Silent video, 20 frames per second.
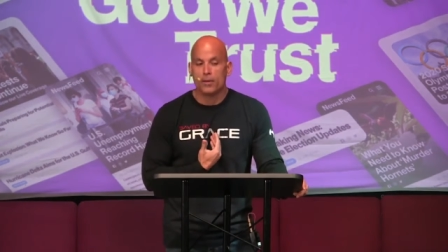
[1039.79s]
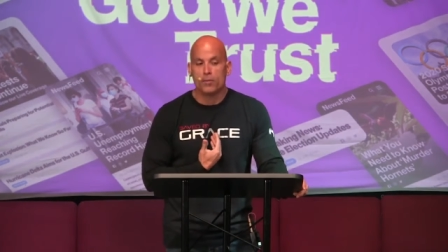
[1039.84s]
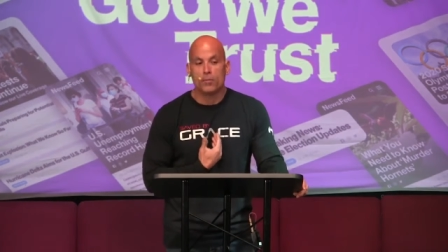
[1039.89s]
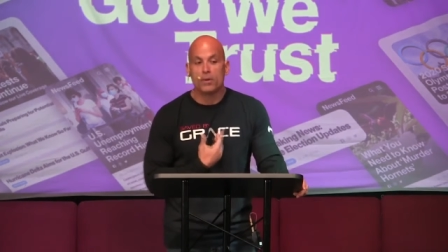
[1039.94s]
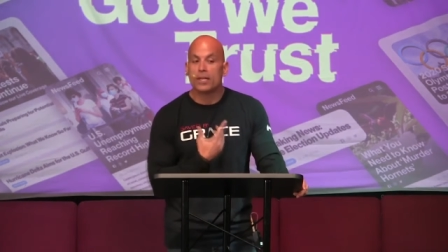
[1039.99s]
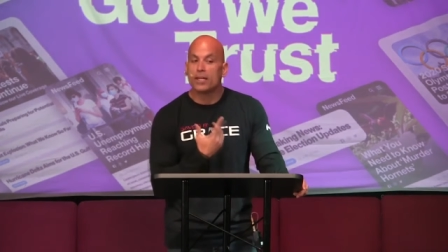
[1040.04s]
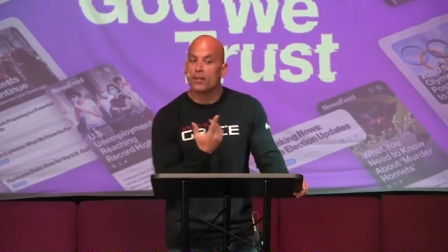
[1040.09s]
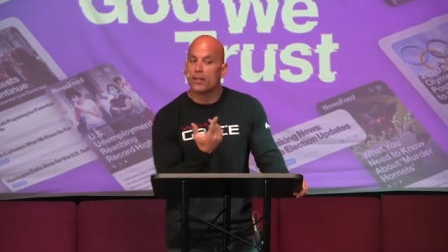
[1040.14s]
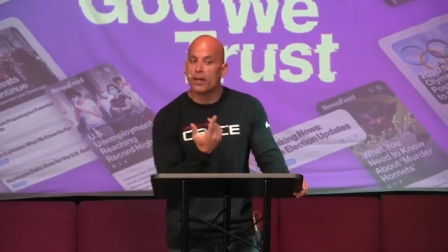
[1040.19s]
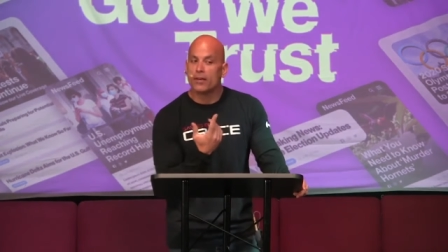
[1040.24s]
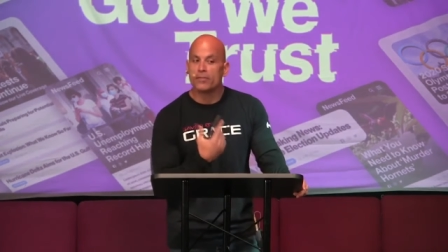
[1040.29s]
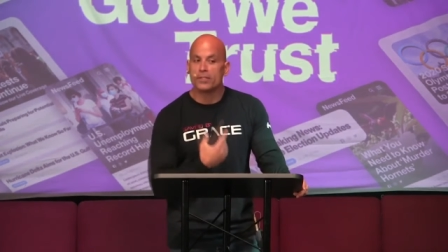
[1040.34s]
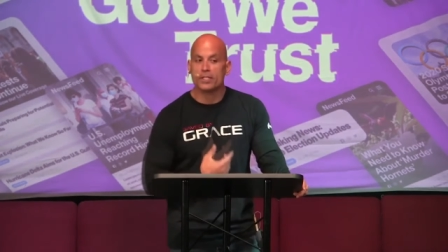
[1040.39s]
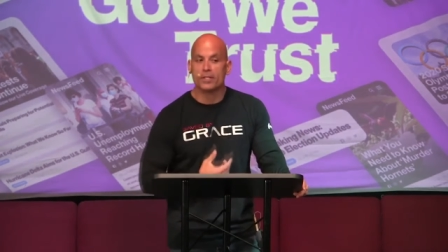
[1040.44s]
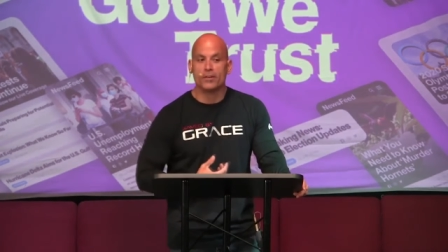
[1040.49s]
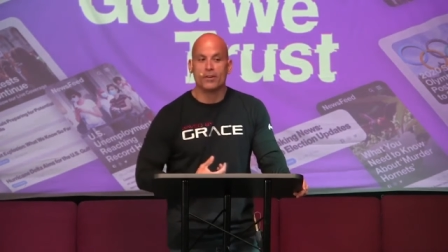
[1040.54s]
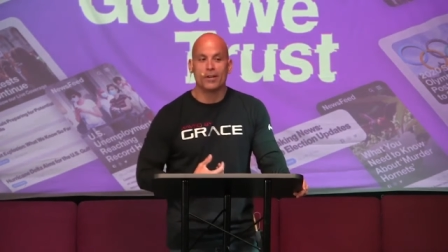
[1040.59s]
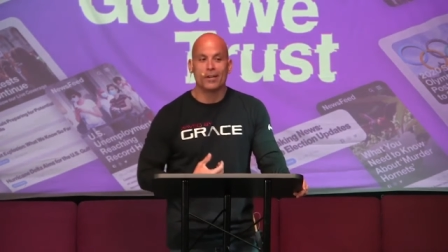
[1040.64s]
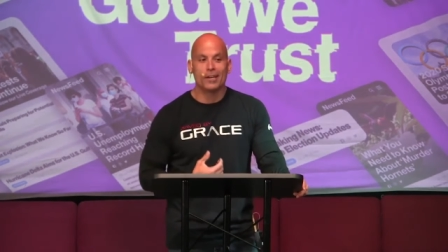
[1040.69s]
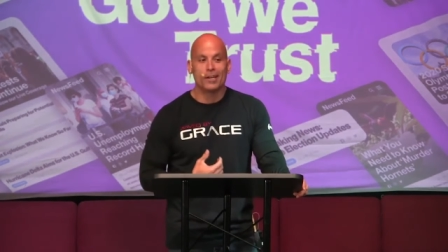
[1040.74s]
But he loves
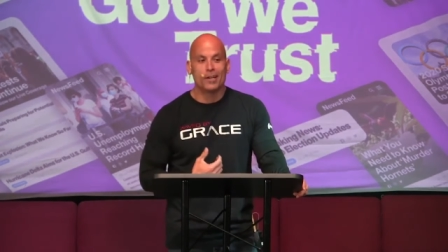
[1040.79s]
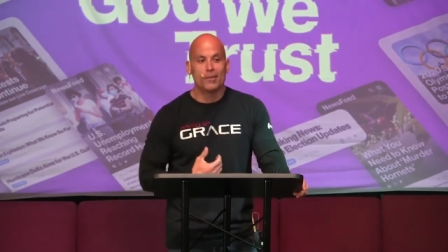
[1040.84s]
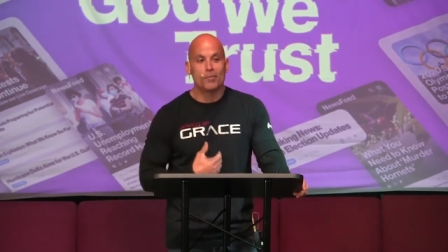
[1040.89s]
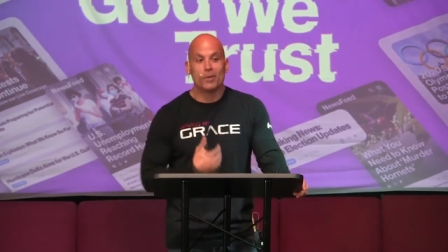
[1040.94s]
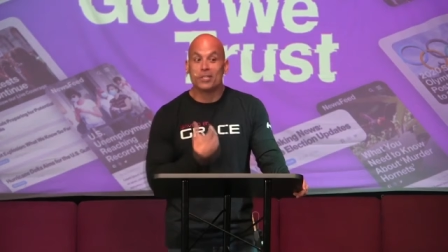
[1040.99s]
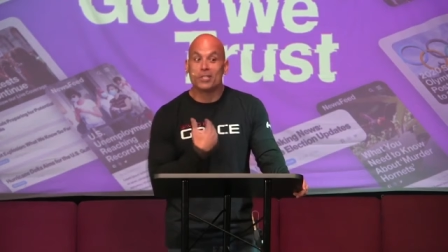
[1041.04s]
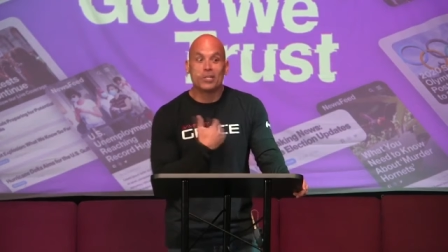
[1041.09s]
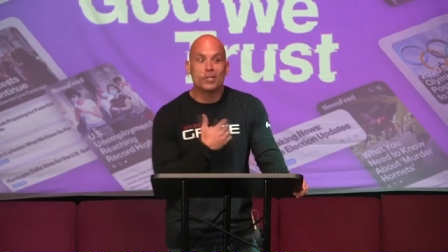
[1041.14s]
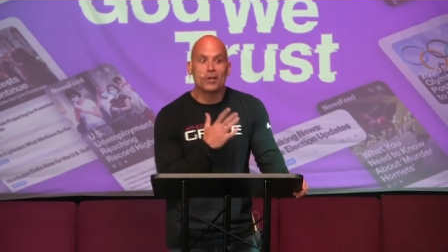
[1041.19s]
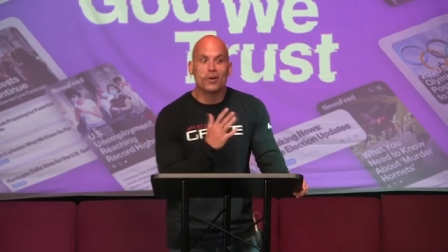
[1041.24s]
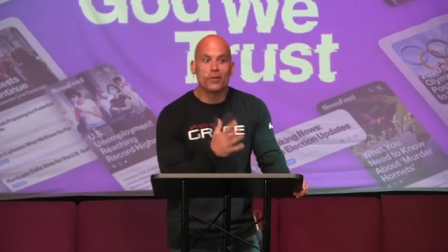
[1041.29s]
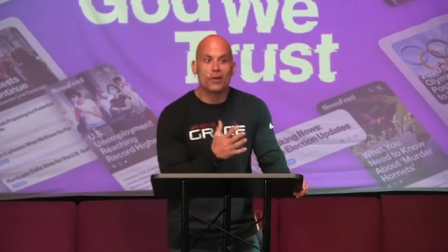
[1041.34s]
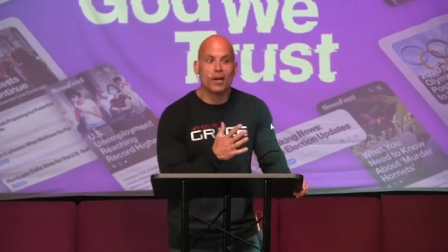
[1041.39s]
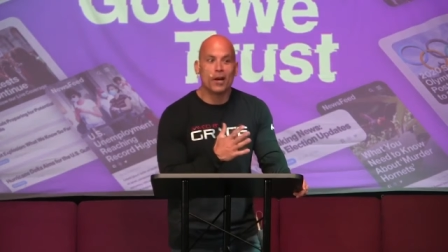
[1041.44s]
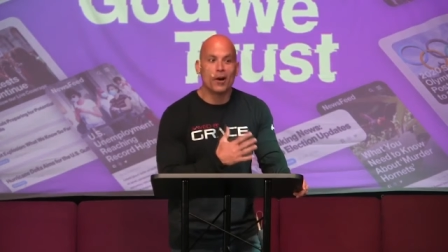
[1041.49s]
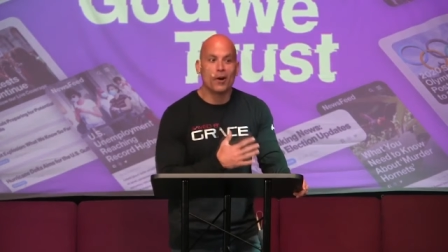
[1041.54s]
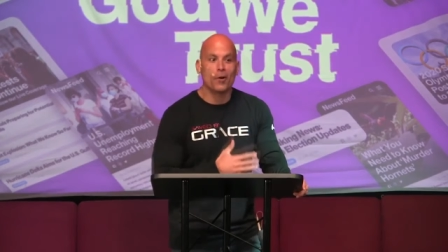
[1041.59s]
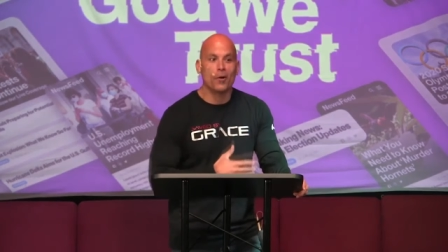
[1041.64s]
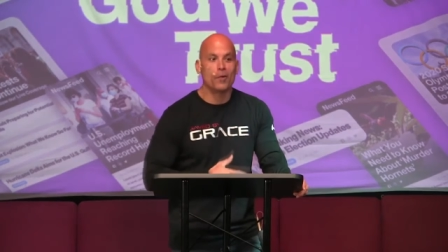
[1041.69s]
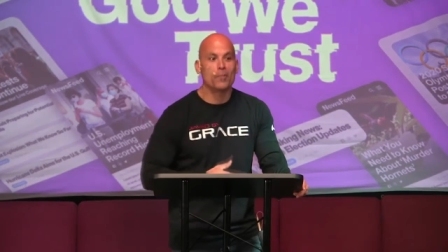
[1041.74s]
you, but you don't
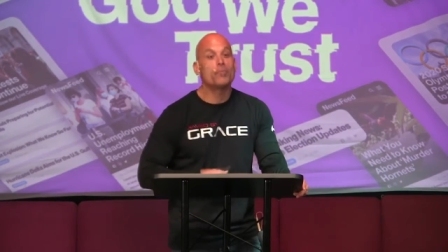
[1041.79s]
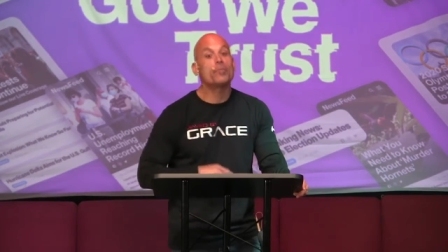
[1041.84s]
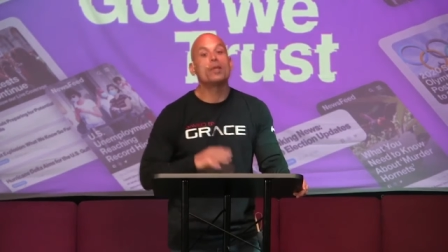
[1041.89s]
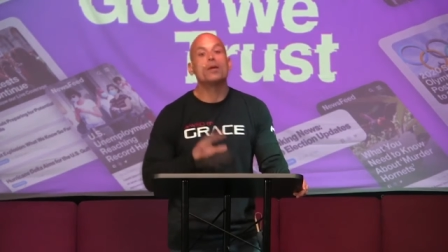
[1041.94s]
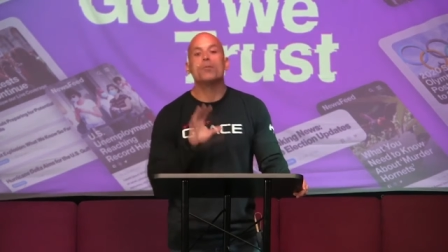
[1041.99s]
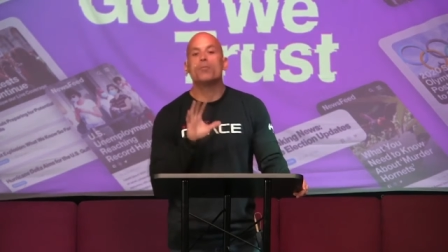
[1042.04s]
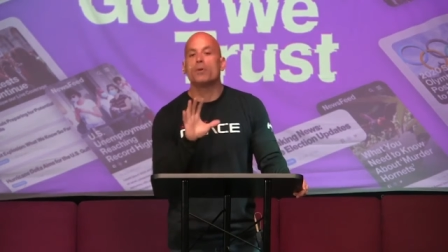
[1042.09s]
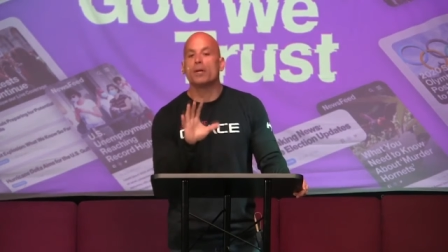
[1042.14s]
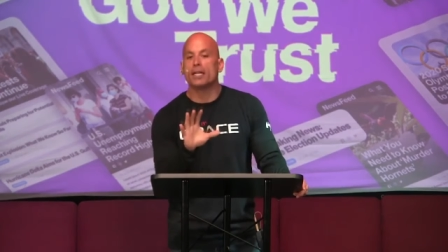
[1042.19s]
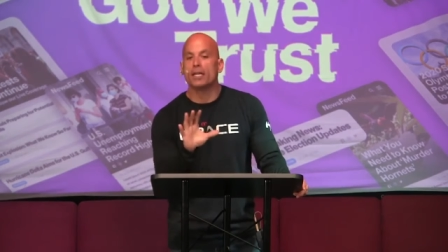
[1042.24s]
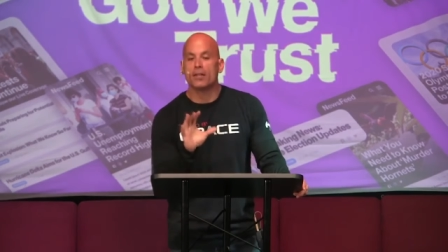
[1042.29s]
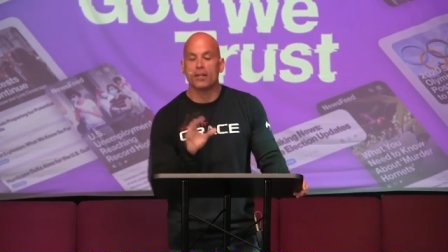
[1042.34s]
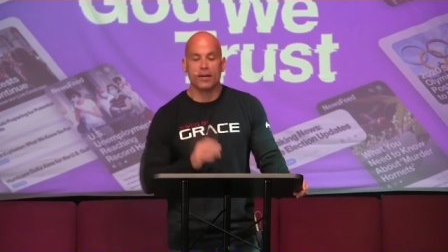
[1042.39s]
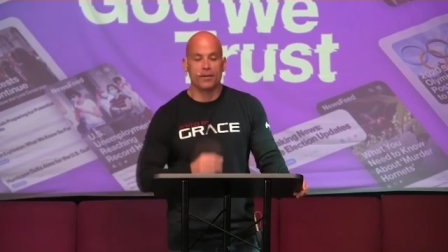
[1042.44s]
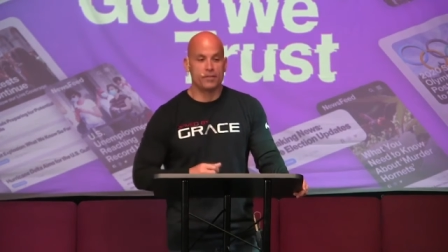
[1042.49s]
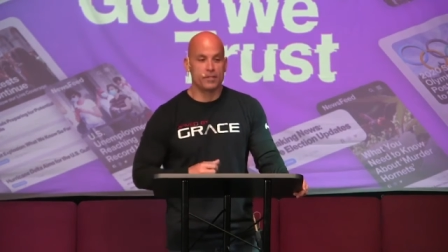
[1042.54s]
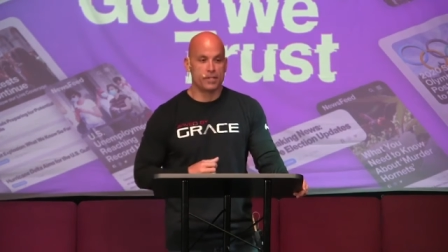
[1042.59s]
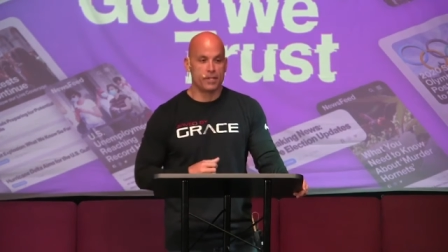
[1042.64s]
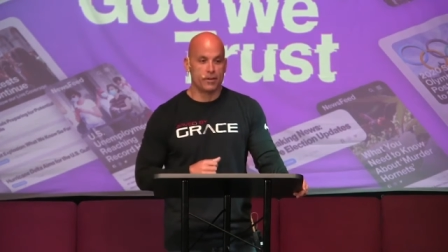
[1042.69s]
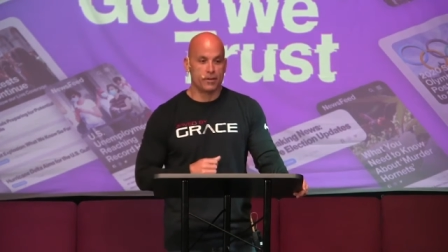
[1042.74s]
know, but he
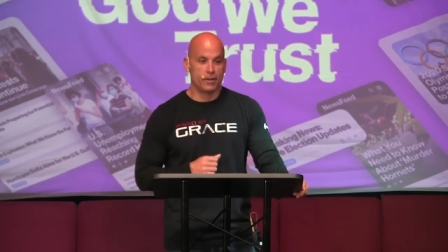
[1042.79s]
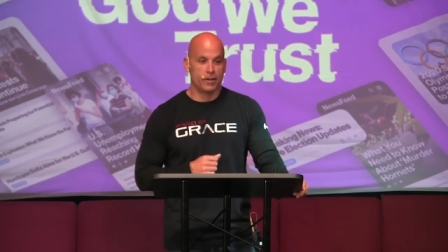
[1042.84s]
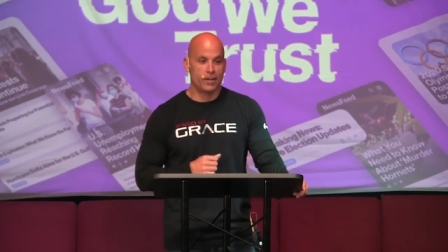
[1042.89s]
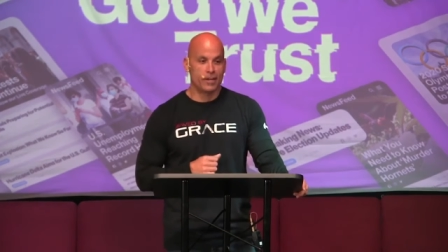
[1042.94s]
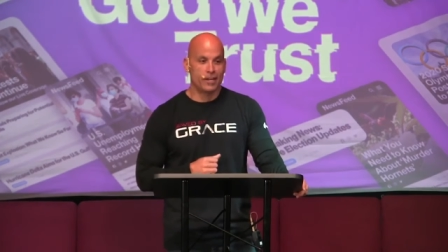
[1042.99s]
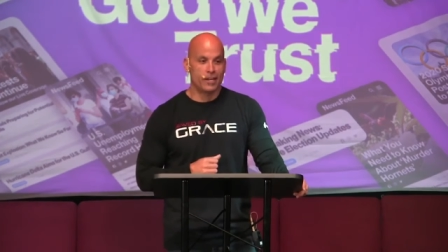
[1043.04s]
loves you.